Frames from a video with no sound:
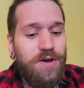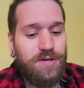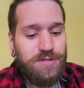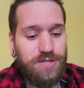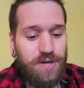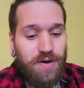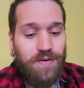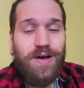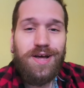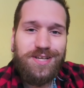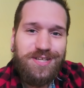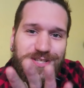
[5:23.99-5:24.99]
So
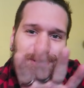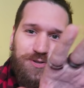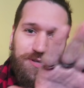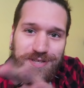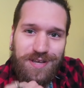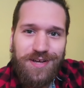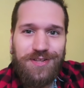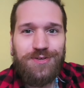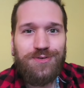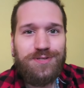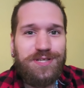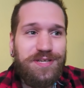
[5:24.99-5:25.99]
consider this like a
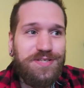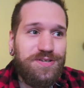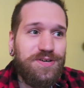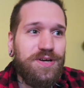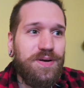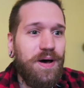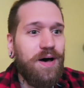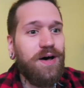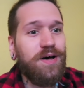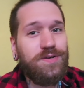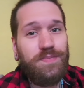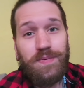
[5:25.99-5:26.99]
little teaser,
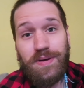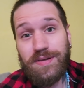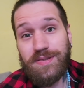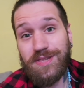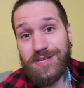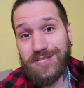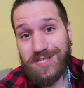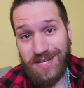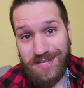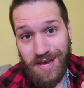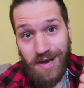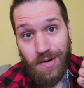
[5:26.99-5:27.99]
uh, but the
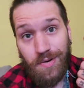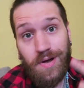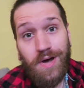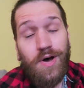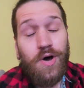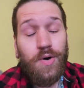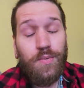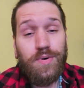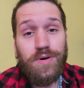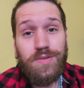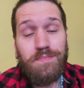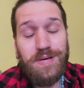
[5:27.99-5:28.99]
sit down
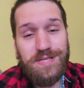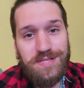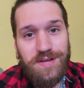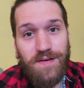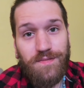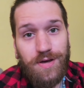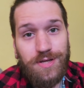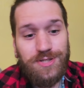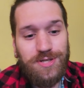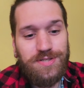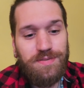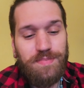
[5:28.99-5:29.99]
with me, Steph, and
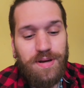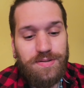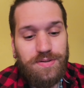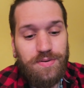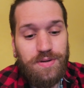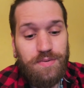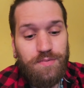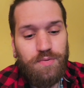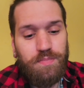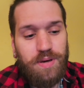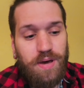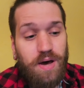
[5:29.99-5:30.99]
Justin Baldoni will
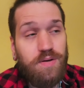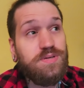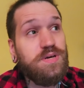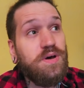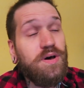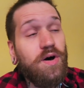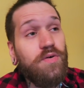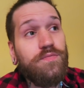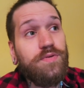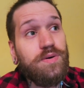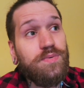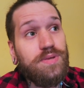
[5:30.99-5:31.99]
be out
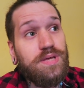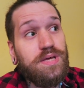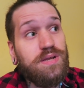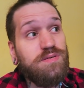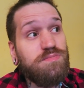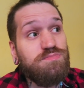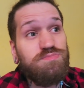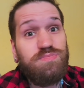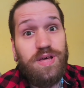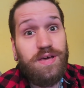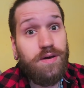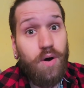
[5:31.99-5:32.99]
hopefully within
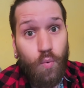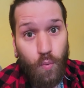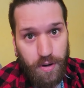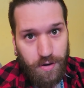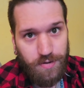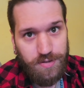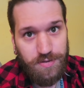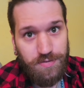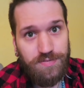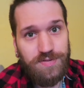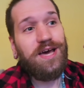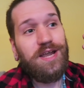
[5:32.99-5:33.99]
like a week or two.
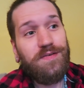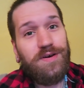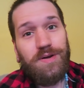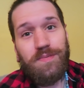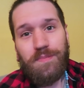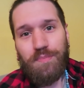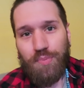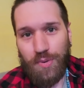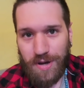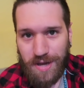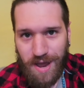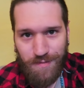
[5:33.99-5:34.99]
It's kind of gonna
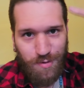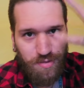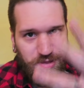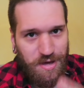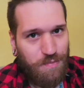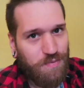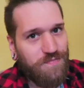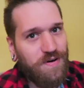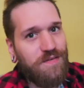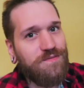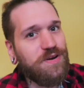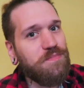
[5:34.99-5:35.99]
bring everything with
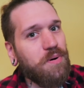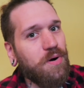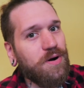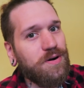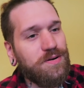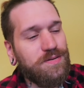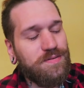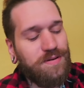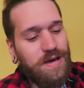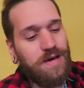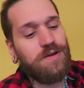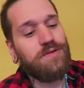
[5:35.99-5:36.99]
five feet apart
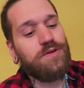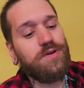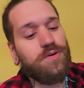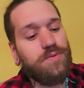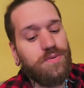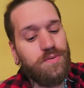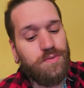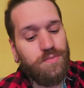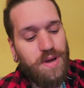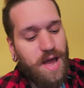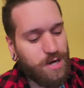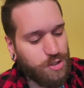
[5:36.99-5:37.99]
and you know the
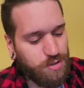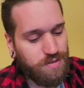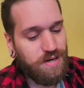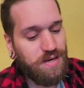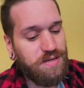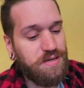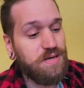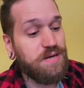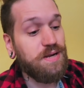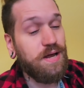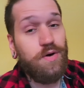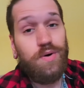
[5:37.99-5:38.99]
reaction that I did
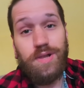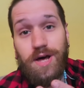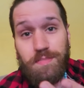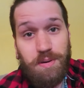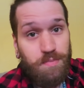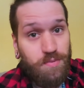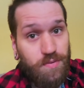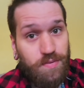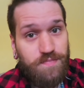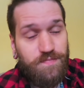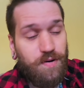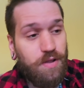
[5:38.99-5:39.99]
and I know a lot of people are
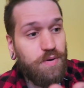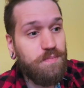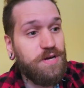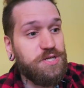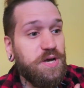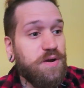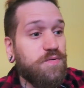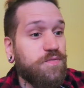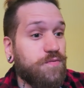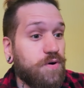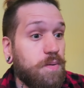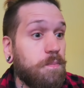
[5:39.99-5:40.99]
following my channel
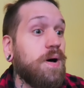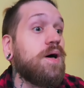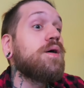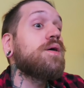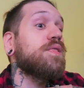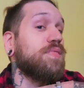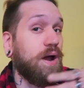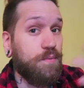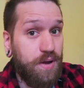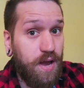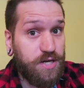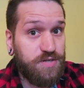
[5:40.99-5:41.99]
from that
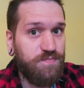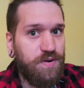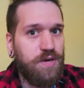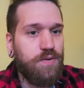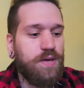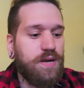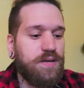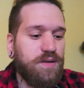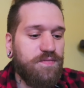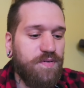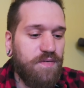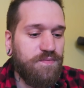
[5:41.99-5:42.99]
reaction video that I did
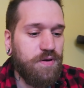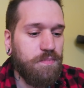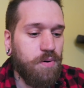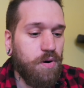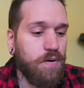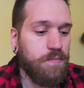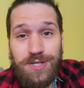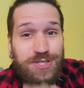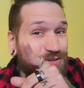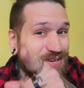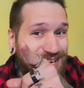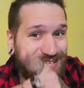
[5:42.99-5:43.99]
to Five Feet Apart.
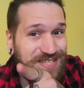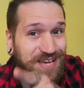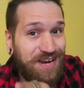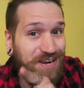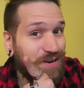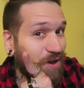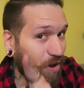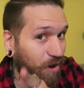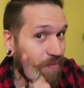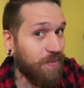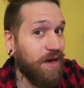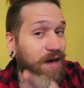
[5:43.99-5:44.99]
So get excited
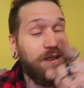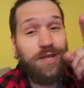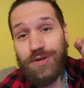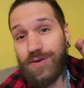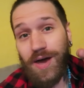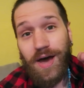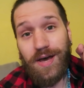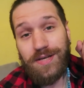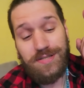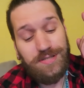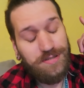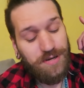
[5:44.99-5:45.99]
on that. You
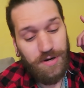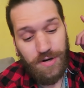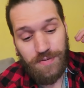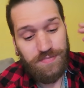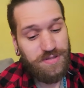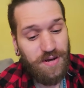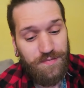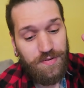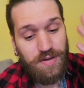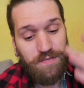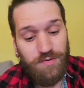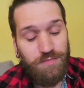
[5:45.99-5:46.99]
guys are
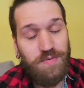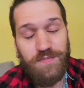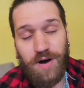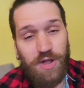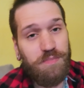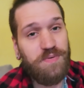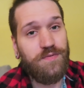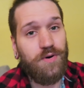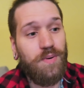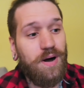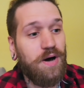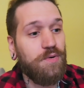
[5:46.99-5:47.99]
definitely, if you've been following me for a
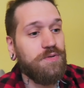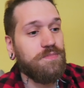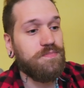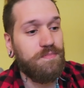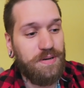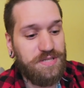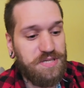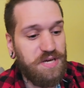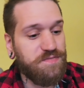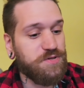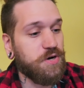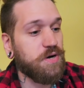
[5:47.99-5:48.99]
while with my
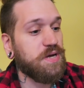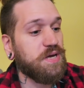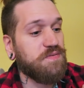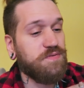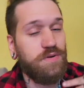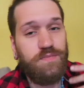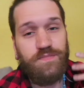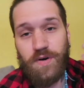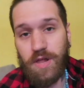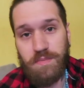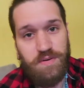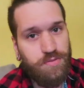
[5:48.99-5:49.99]
CF journey and if you
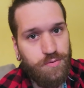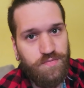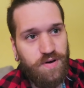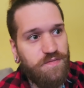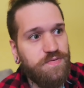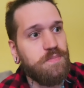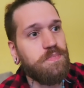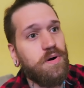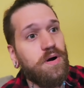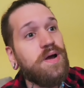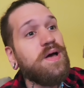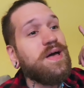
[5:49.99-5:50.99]
follow me through Five Feet
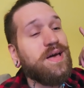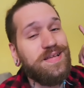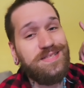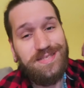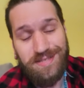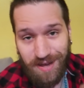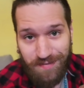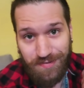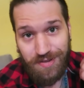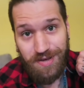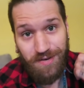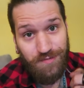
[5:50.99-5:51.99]
Apart, it's
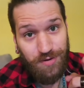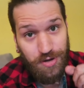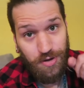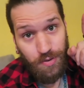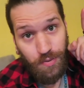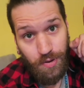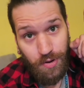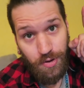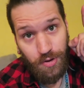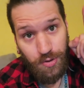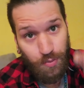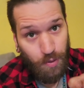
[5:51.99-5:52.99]
definitely a video
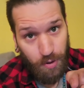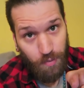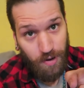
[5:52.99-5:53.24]
you wanna